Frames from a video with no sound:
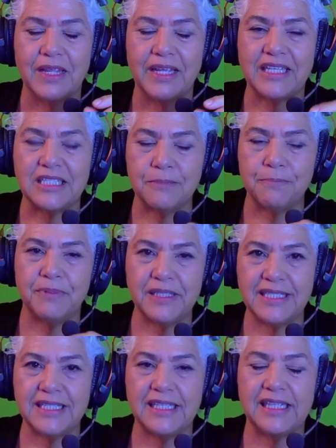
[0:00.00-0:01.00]

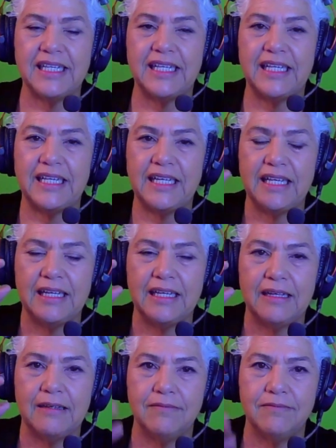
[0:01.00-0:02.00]
explicitly,
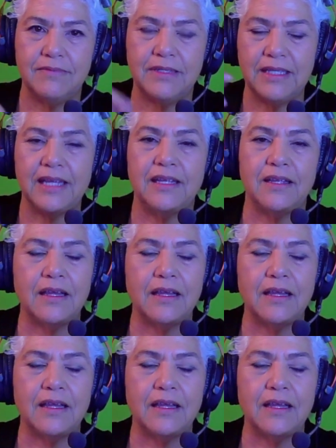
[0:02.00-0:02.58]
like